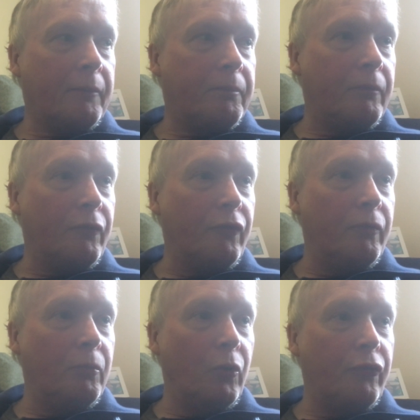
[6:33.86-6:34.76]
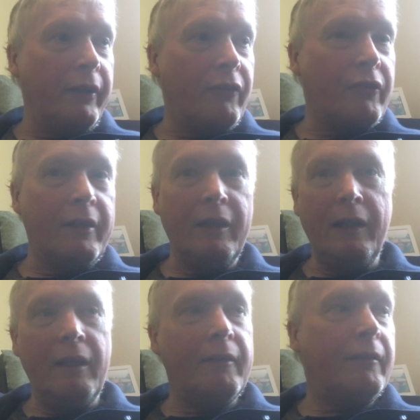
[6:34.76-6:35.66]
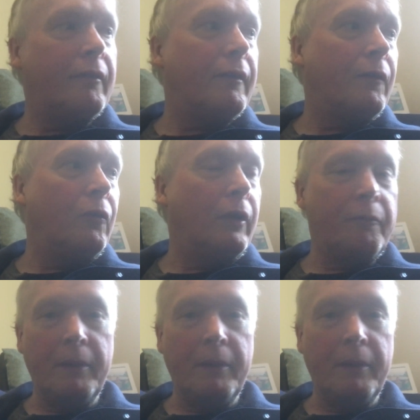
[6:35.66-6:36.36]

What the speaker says: More recently, I've